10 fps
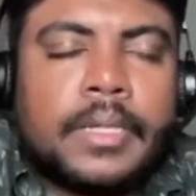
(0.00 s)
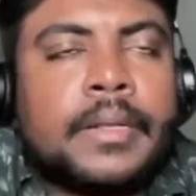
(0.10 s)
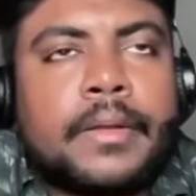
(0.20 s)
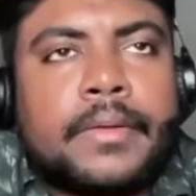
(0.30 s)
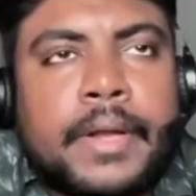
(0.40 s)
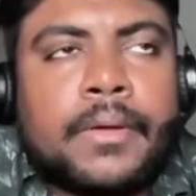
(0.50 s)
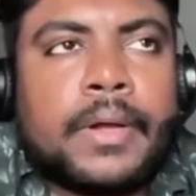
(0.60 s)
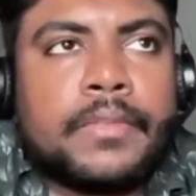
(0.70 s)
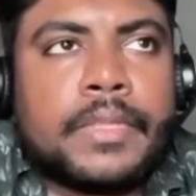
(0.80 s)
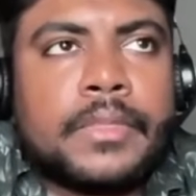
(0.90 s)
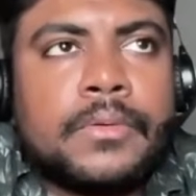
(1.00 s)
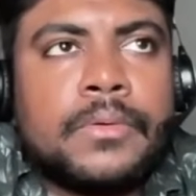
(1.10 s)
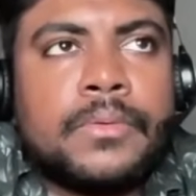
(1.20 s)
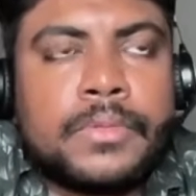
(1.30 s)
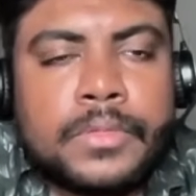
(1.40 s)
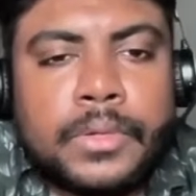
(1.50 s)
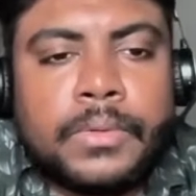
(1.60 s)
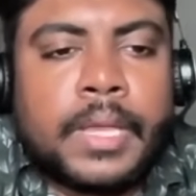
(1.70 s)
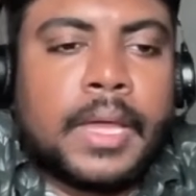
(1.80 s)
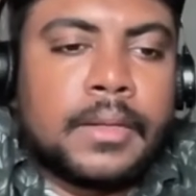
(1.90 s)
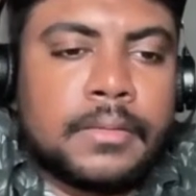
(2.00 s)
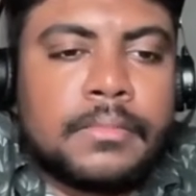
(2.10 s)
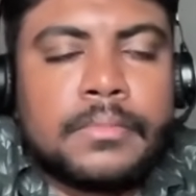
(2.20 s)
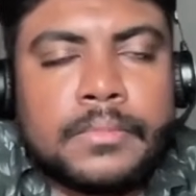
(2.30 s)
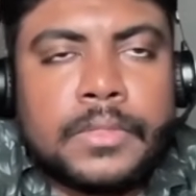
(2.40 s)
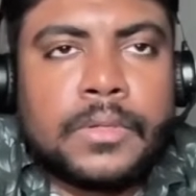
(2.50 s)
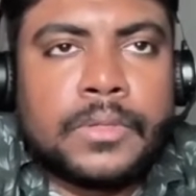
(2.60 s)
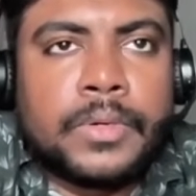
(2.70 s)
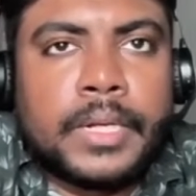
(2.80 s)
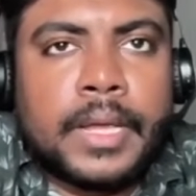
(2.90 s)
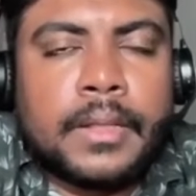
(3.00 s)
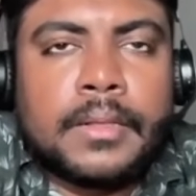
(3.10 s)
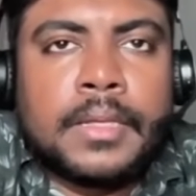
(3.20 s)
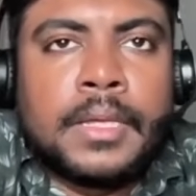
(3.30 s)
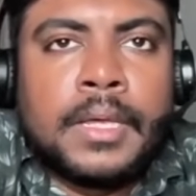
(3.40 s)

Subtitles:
interview recording with you so you can go through it and